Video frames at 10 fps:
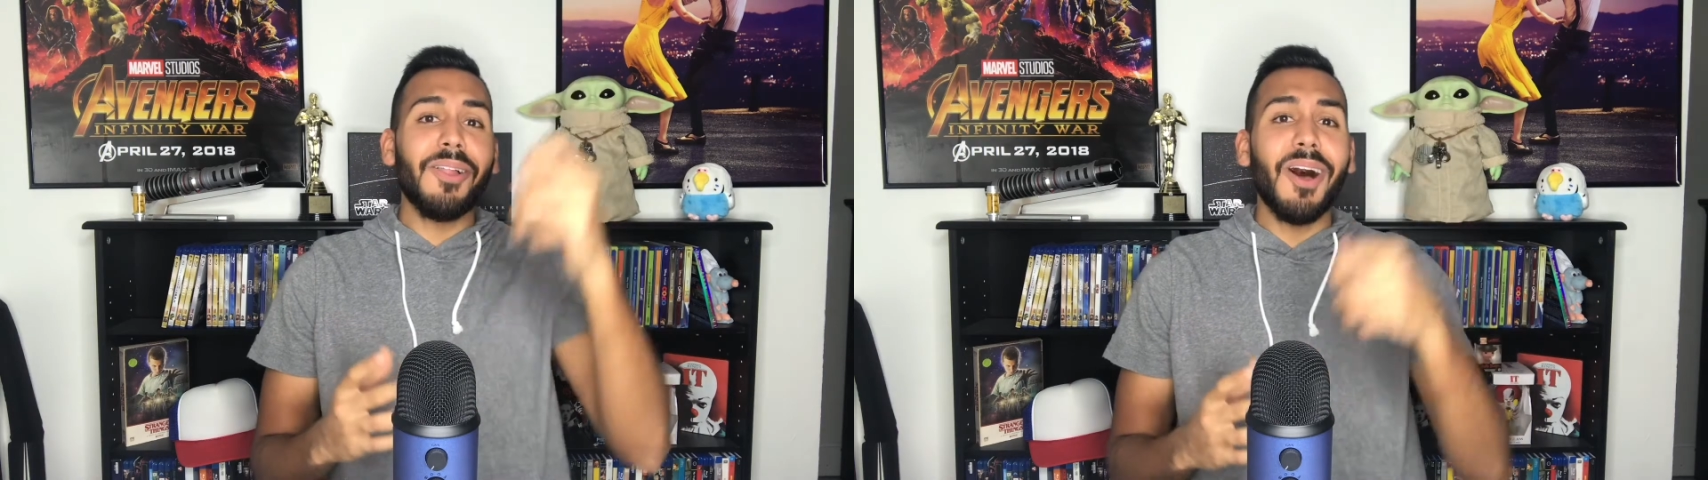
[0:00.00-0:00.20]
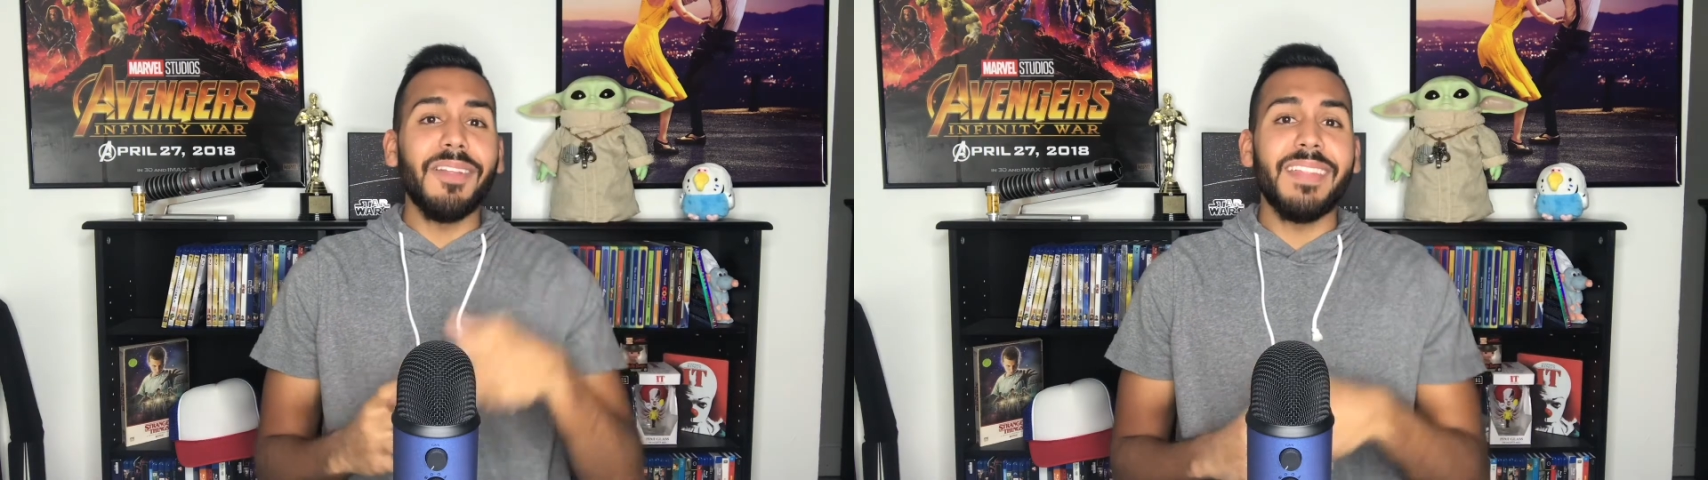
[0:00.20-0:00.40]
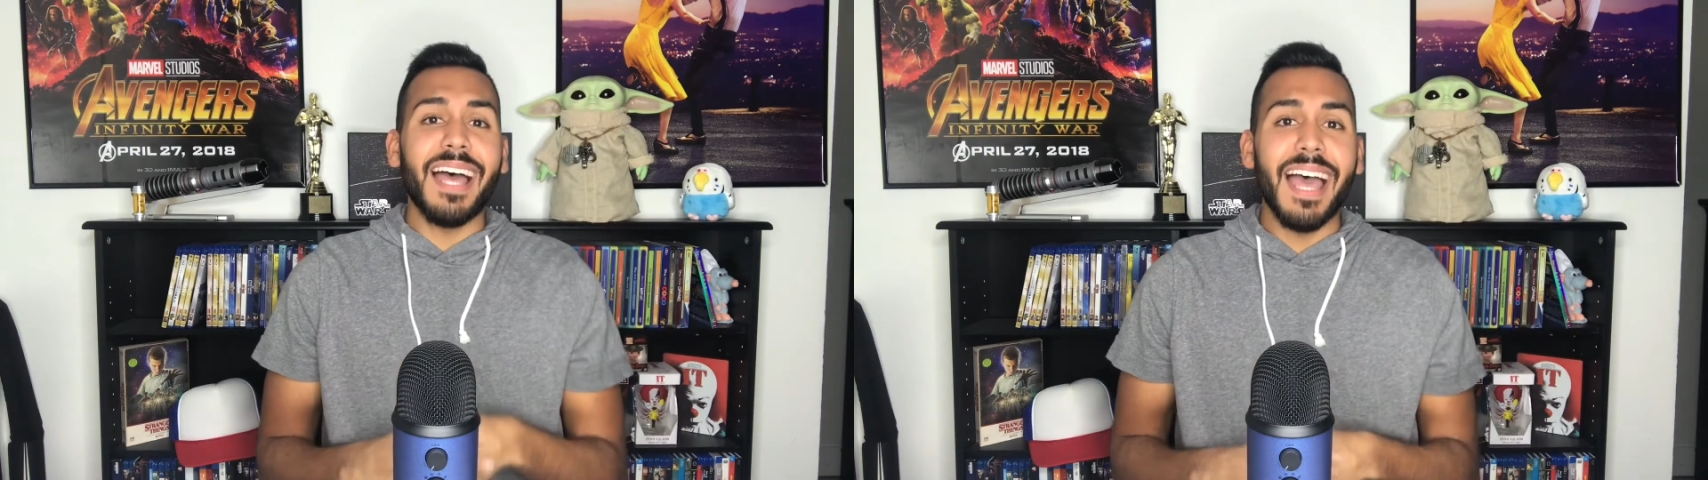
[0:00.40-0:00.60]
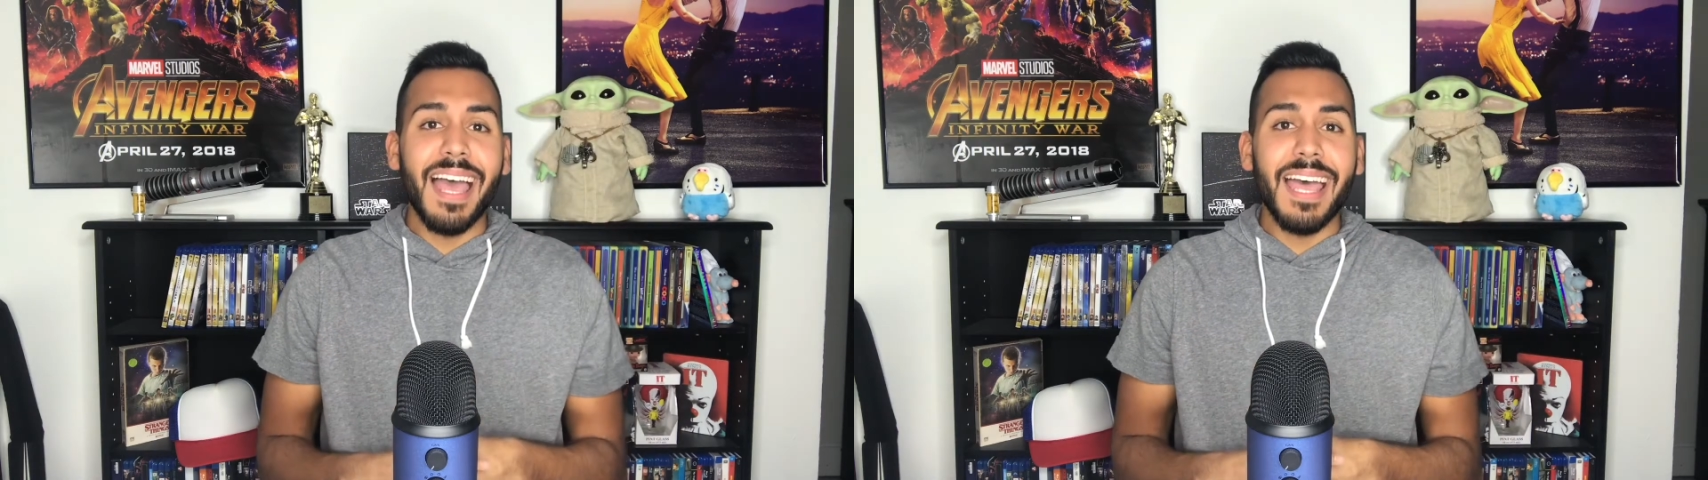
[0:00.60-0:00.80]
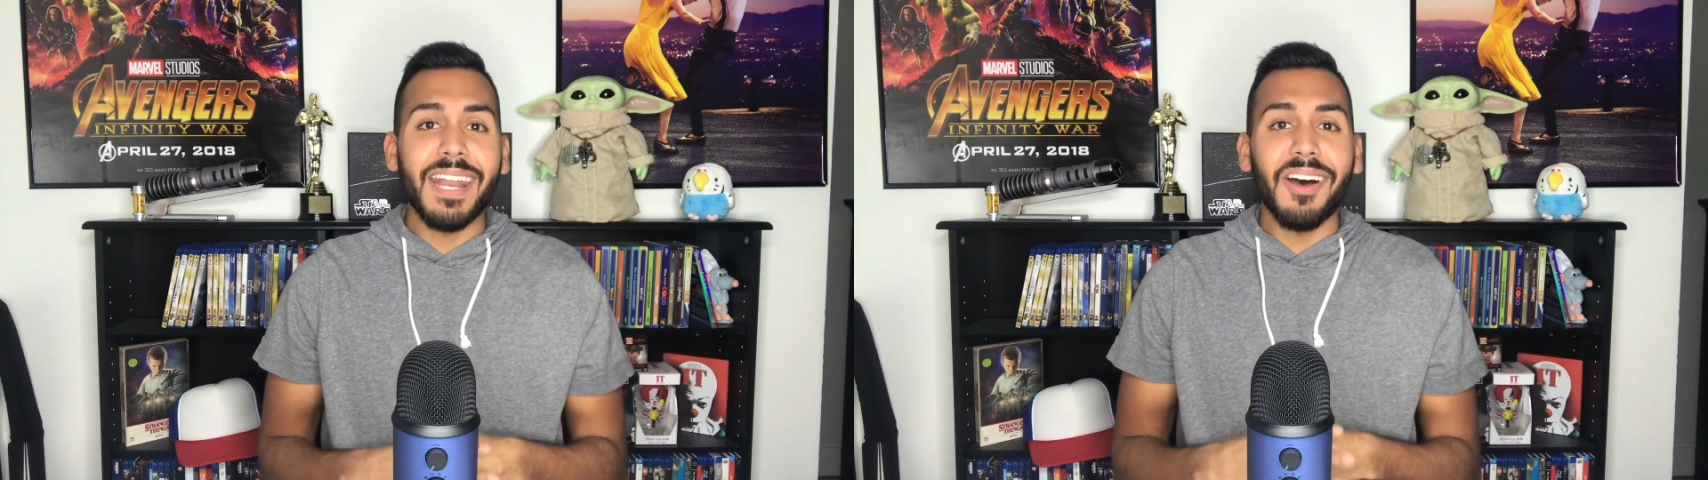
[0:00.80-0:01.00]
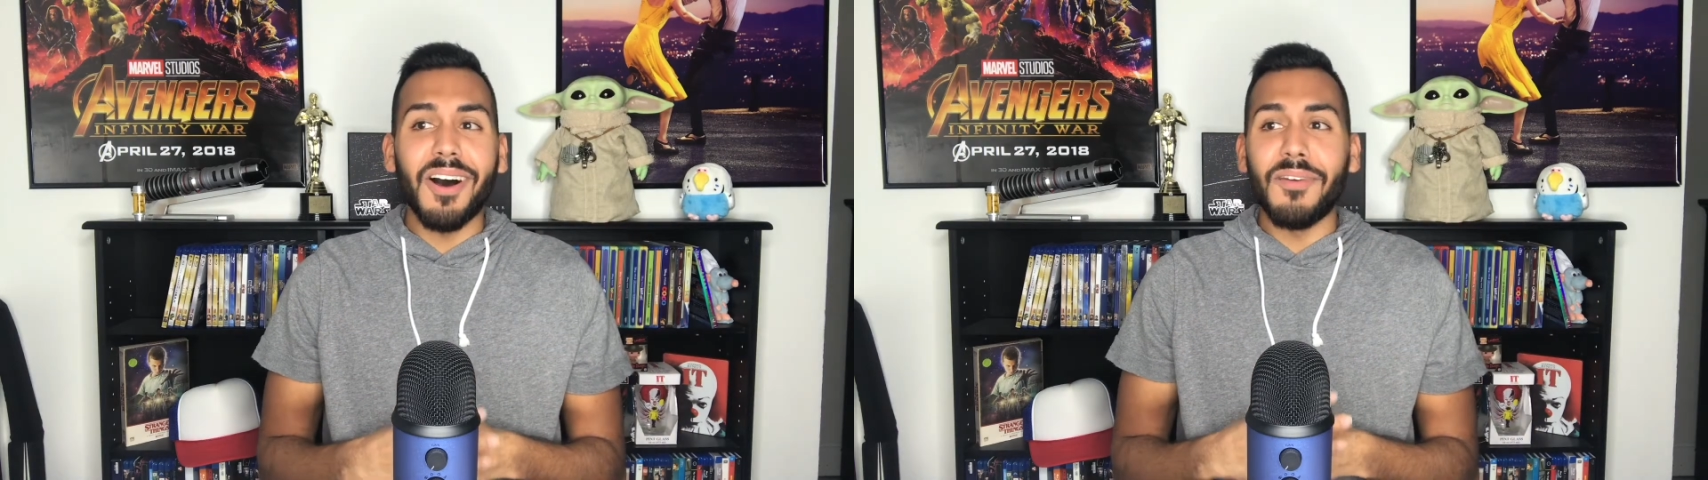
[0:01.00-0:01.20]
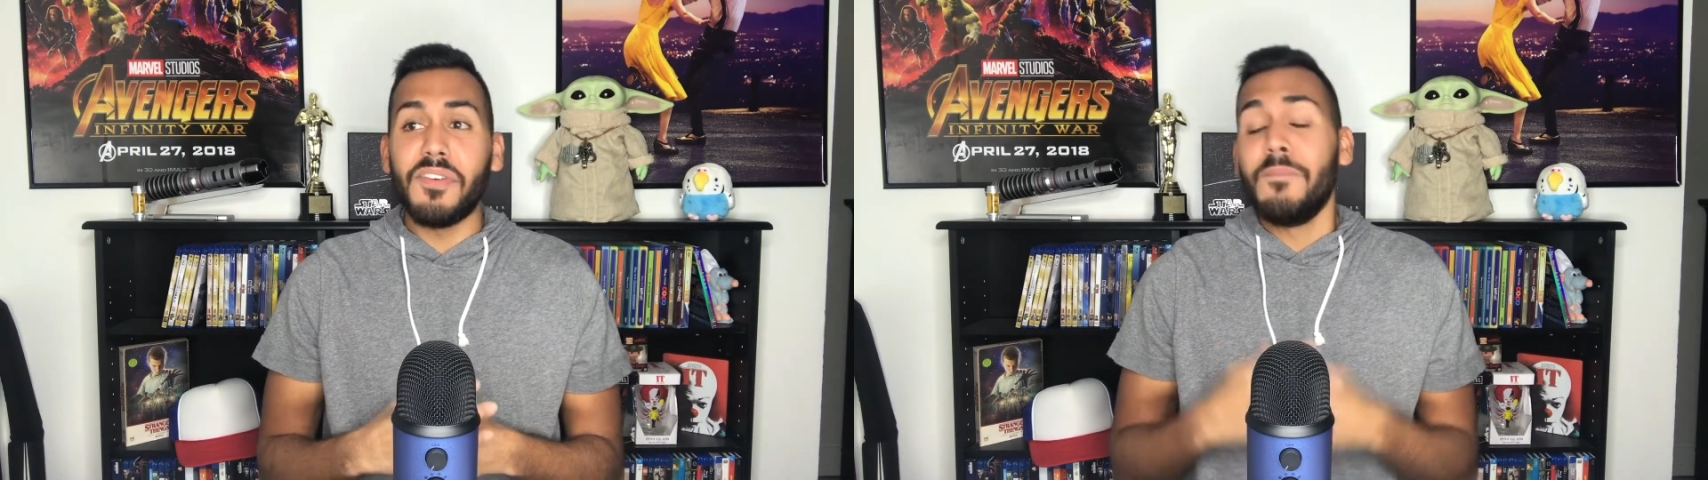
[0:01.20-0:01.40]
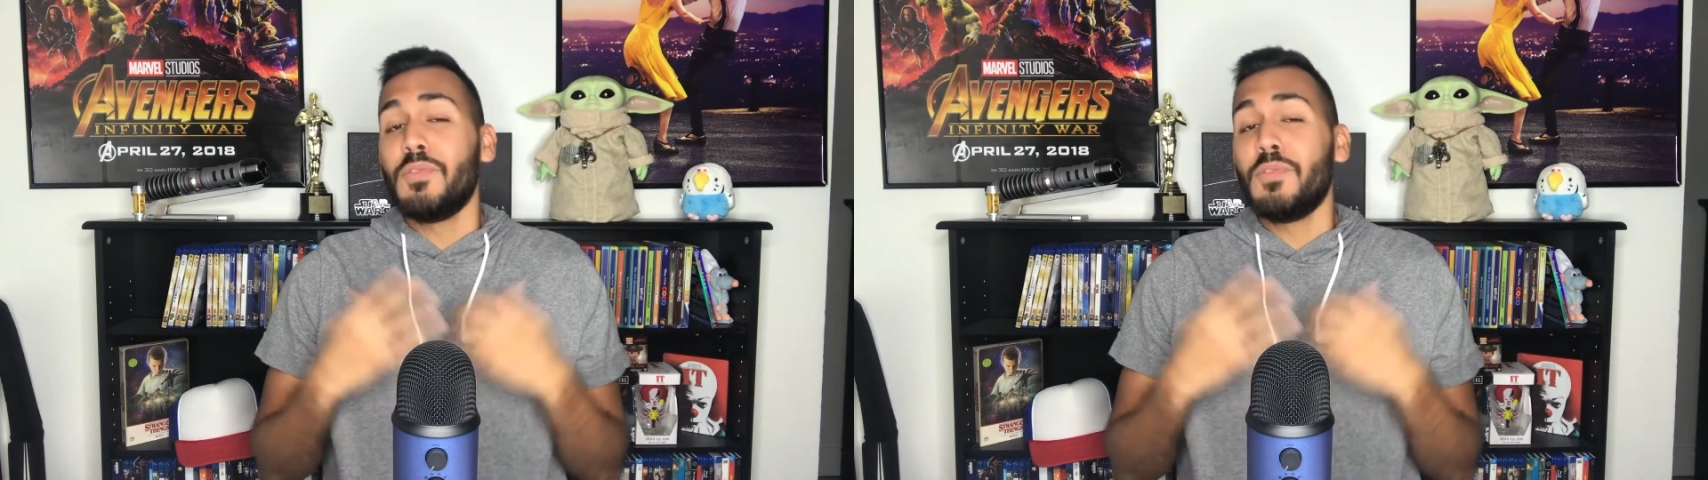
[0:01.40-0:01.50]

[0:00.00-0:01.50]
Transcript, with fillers: on the head of